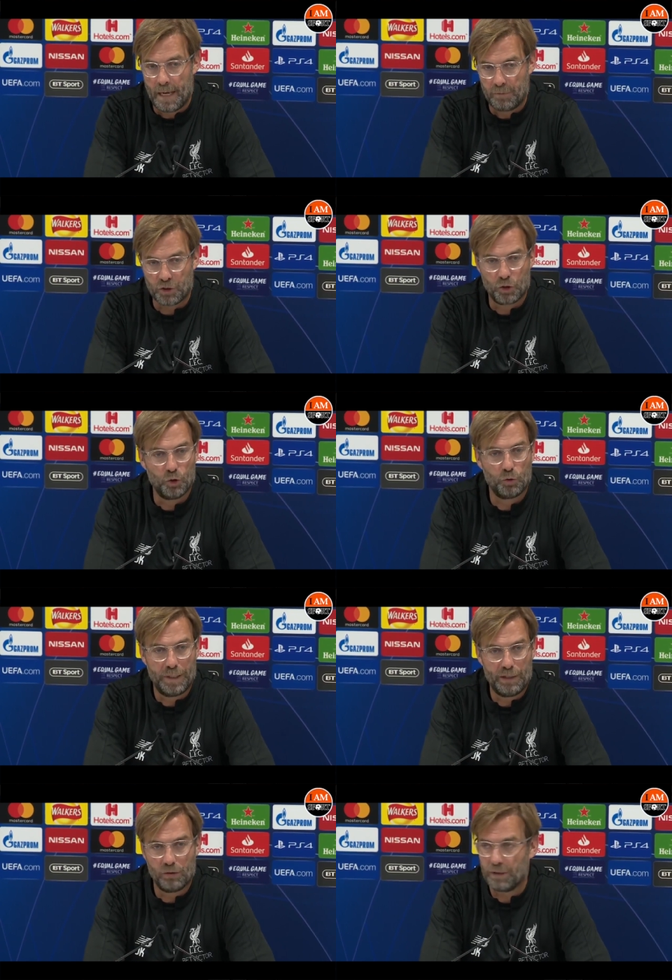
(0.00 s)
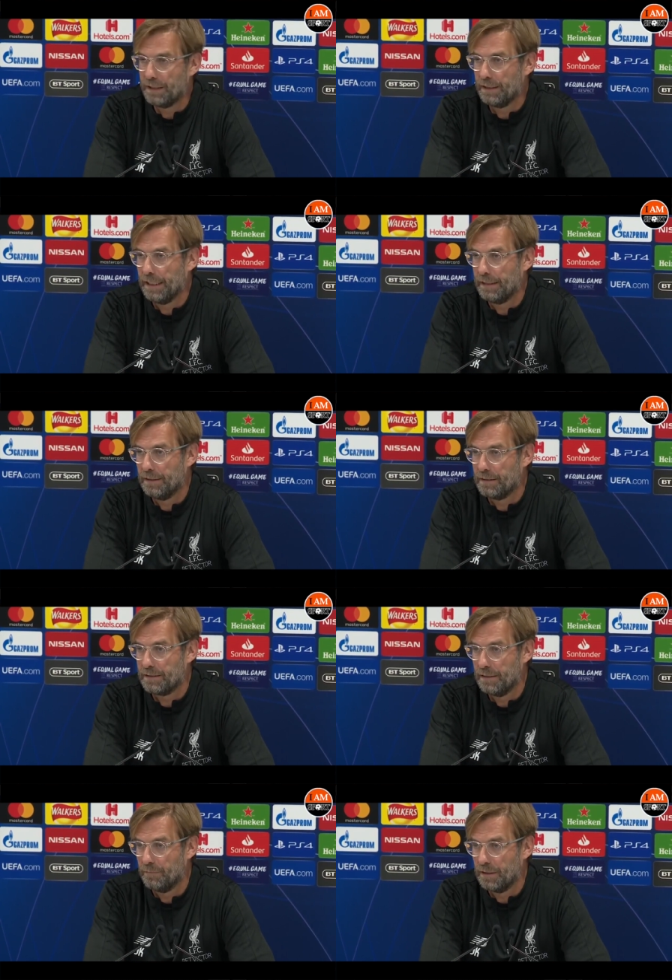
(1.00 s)
is in a good way already again.
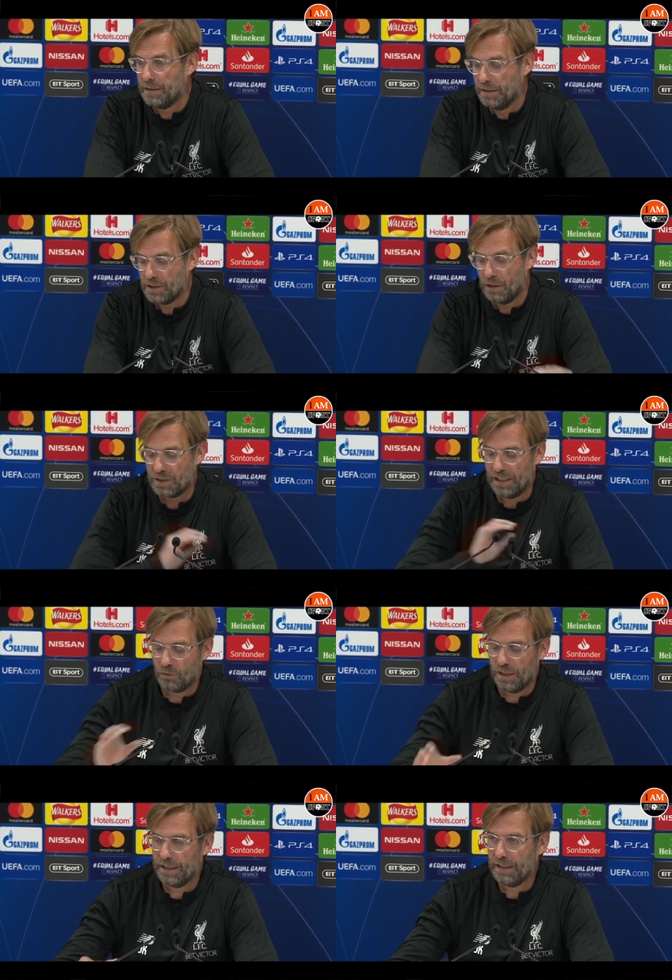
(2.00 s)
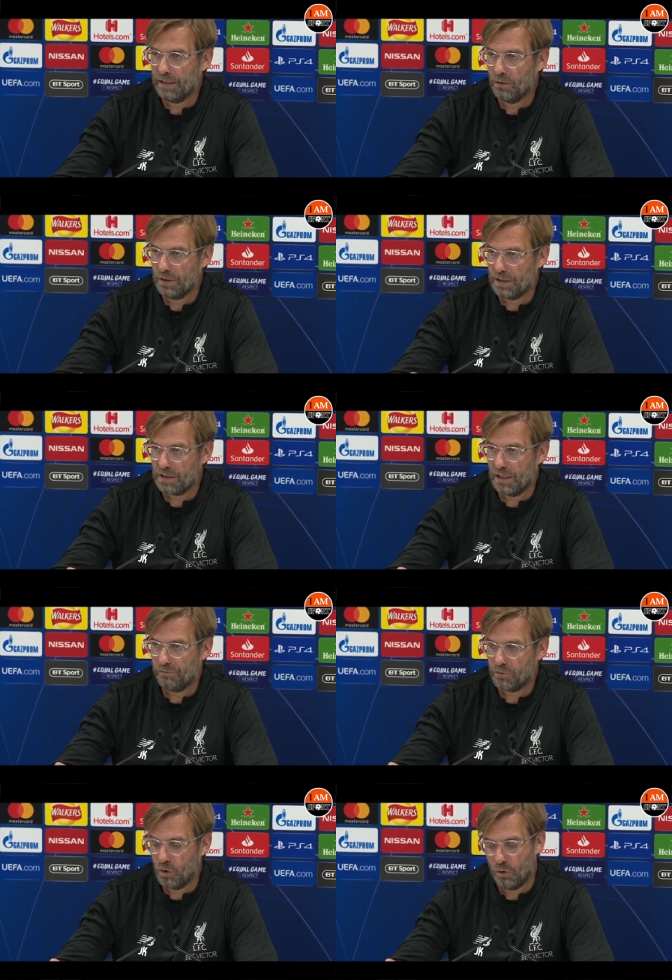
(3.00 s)
It's um, that he's outside running and all that
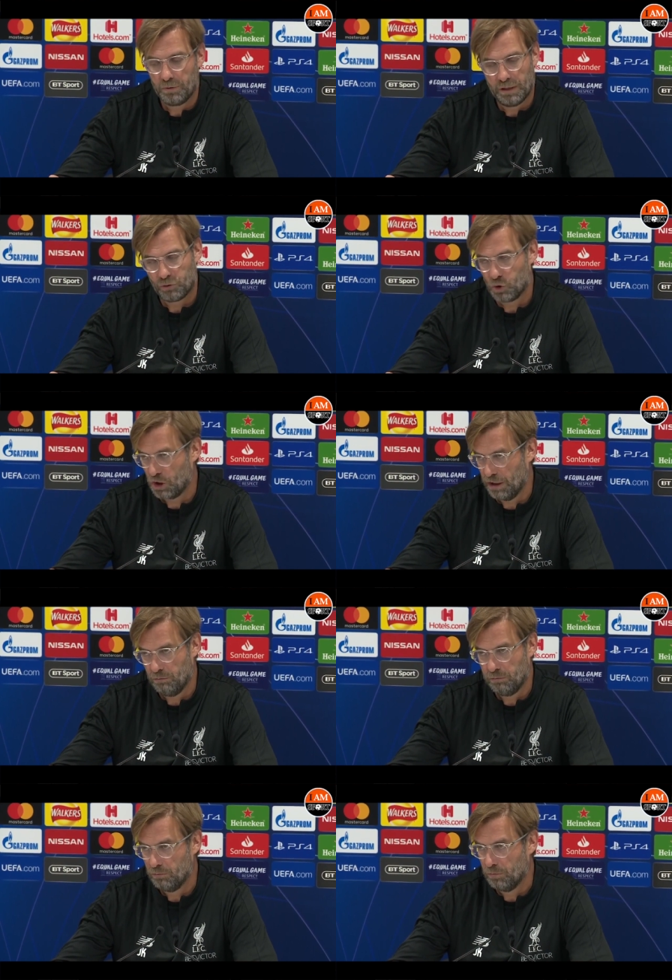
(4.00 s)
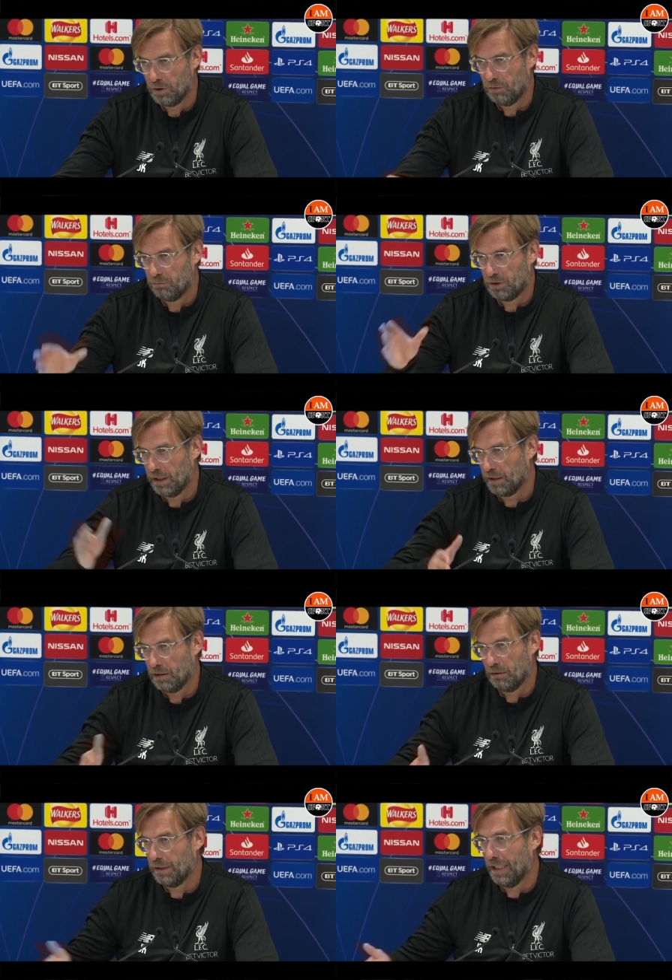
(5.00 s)
stuff. So we have to see. We, we take it
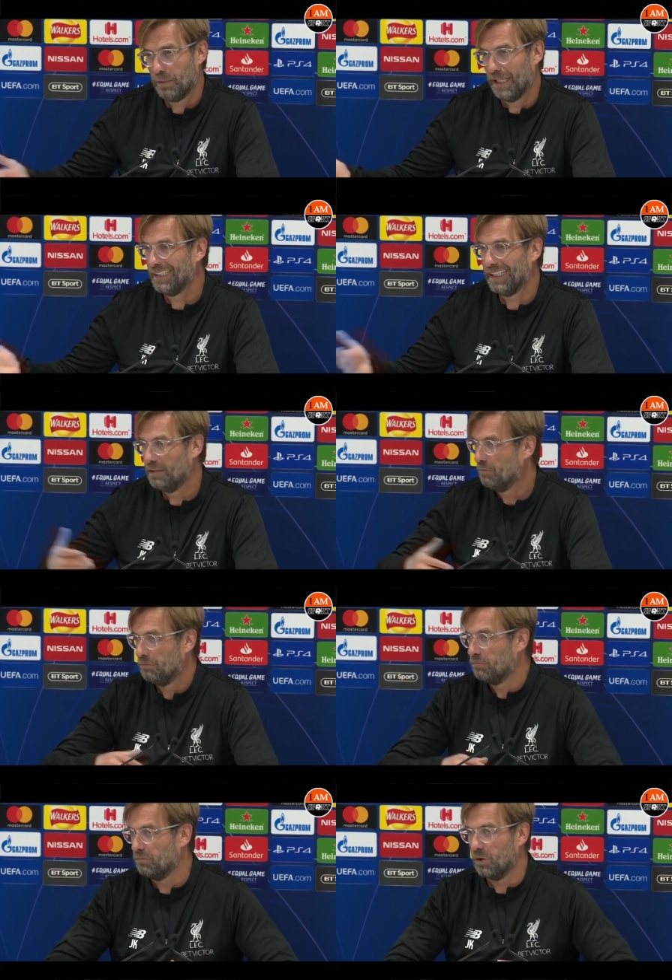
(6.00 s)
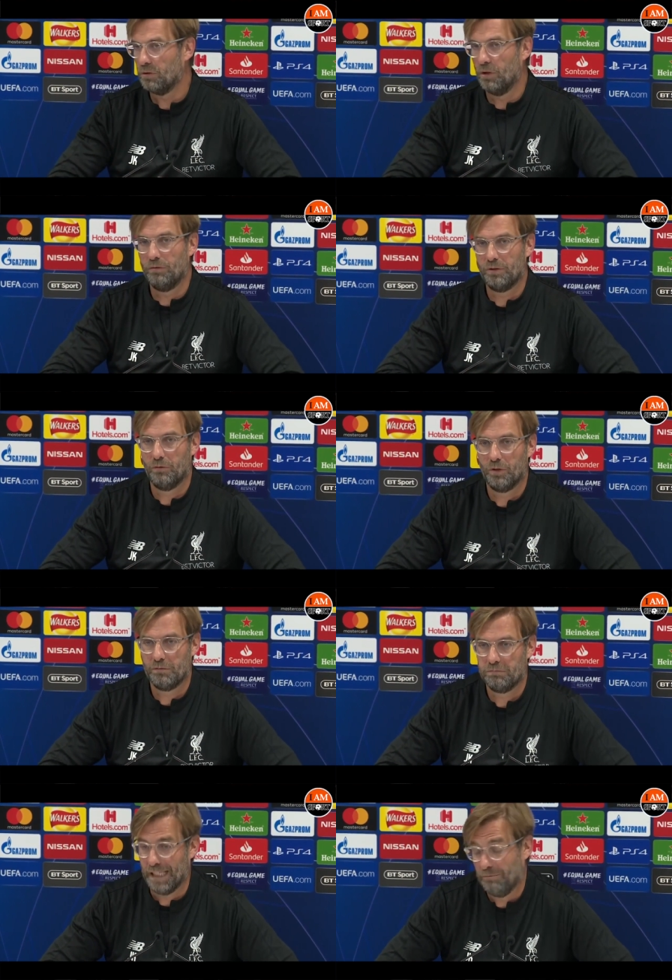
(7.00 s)
now day by day. Don't know. Don't
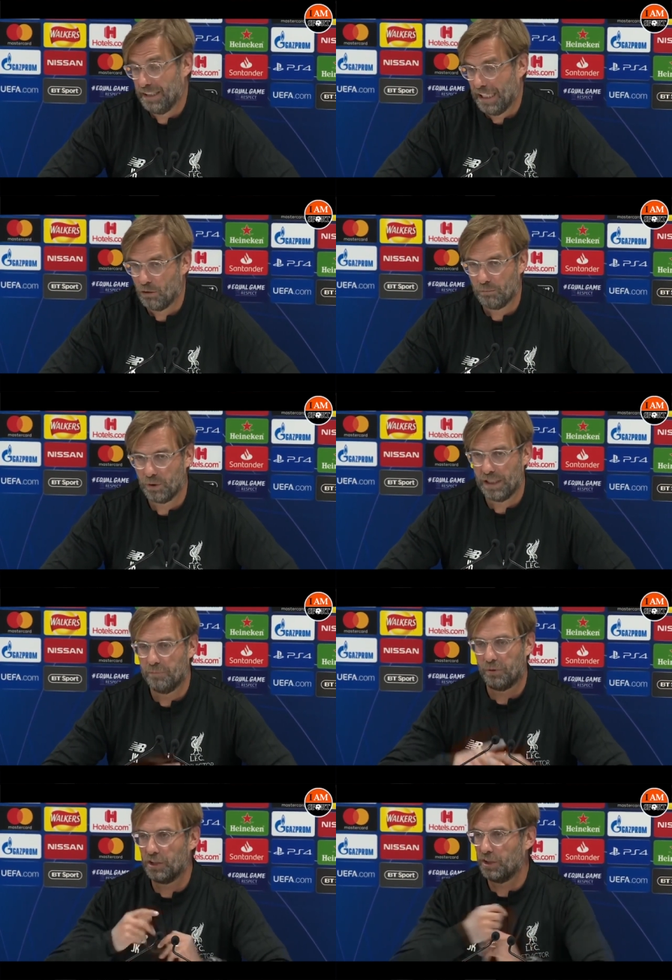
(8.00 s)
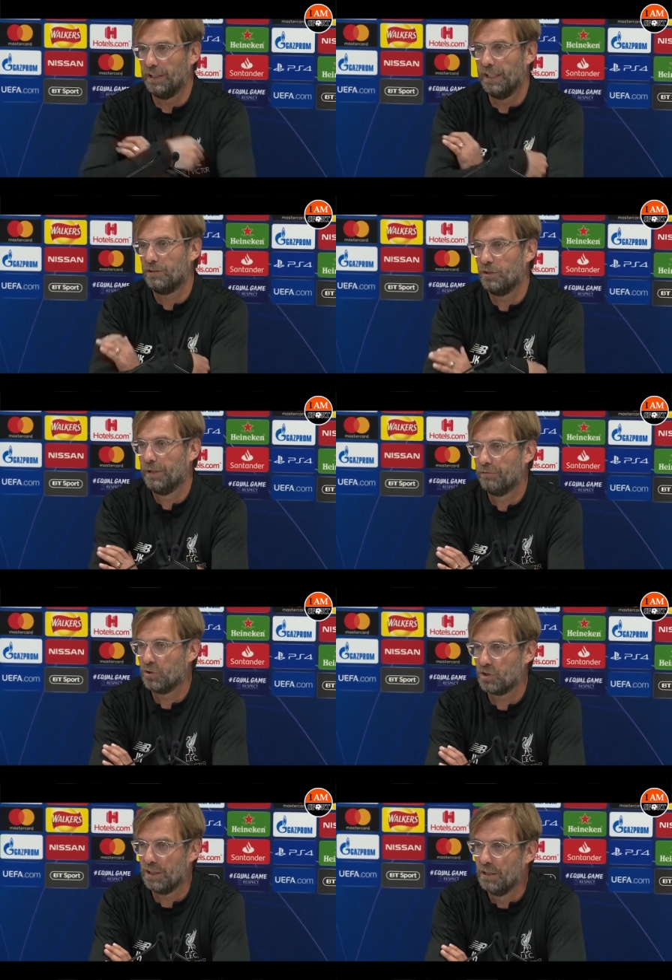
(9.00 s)
want. We cannot put any pressure in that. So we have
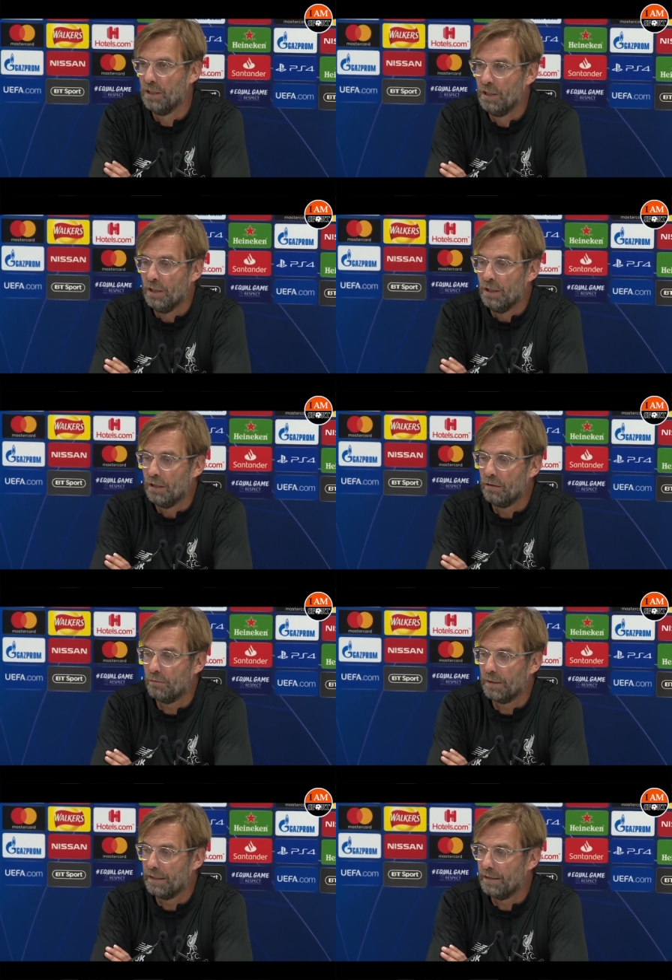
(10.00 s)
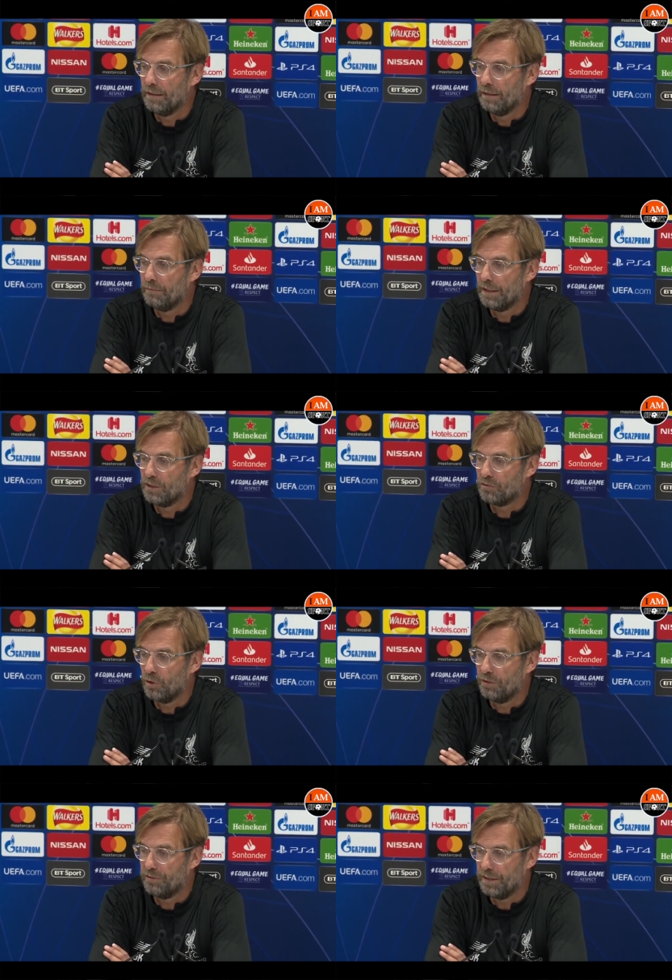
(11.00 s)
to see when he when he's
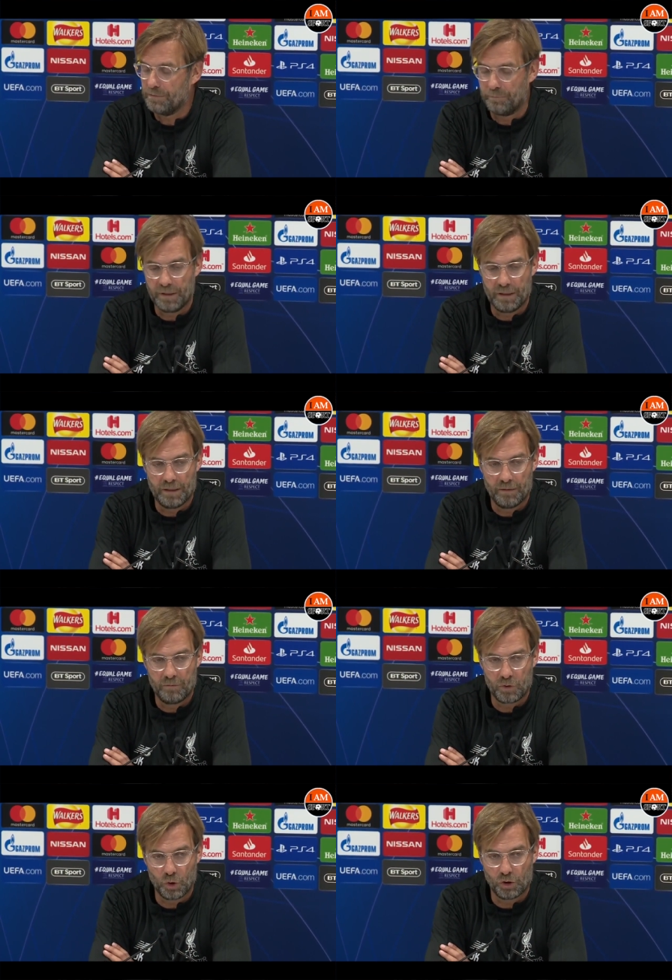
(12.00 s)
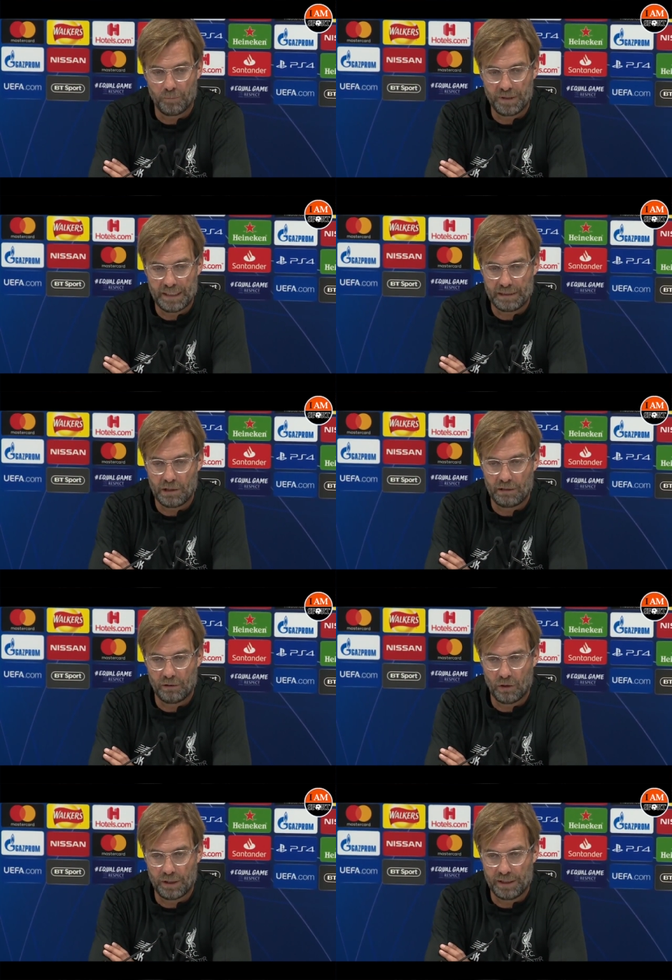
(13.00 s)
fully fit. Um, should not be that long
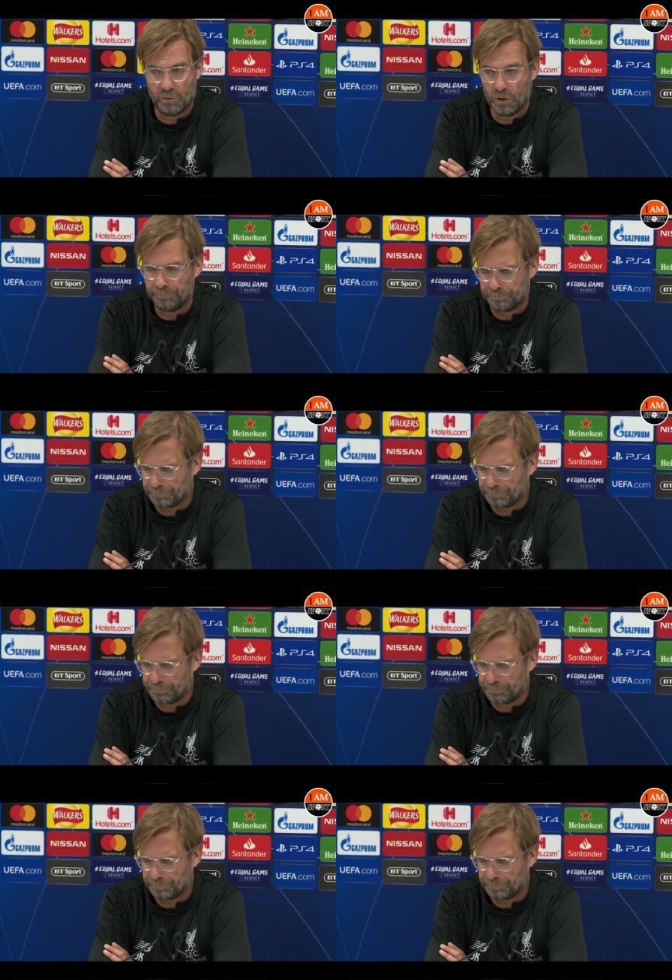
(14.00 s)
long anymore.